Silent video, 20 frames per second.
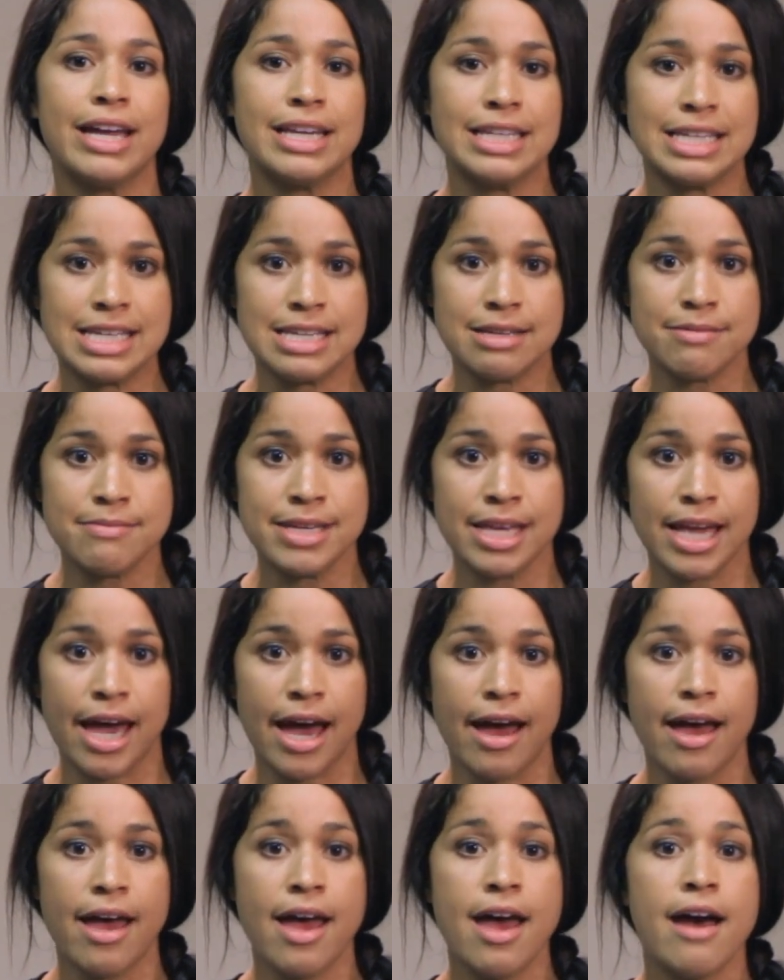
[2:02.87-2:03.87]

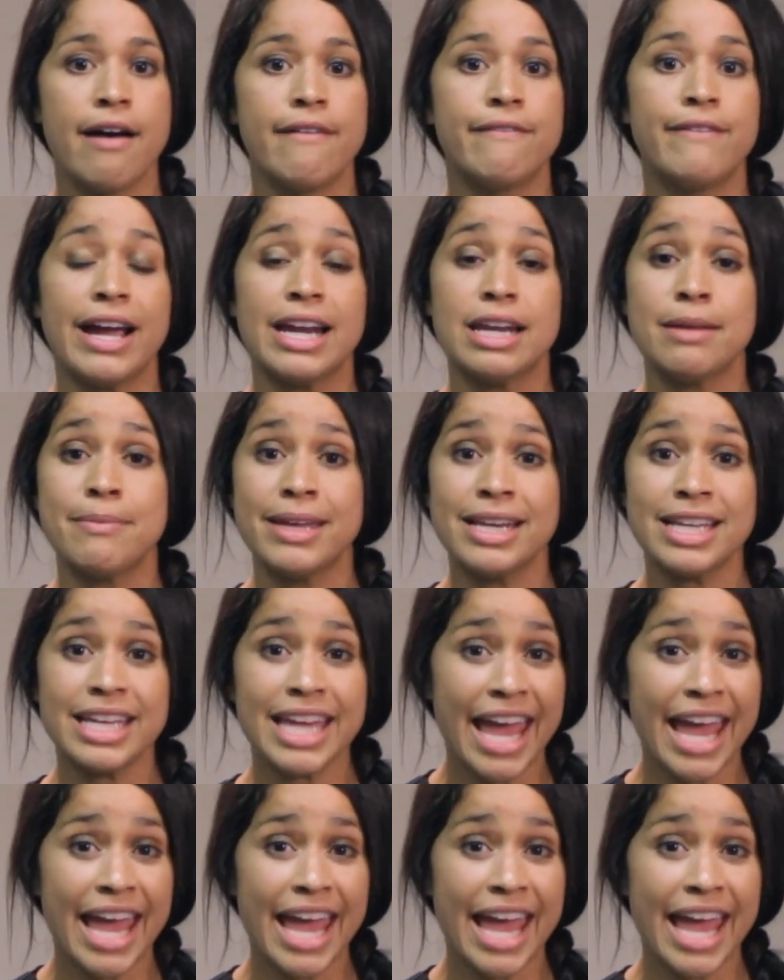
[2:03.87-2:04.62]
anemia. Vitamin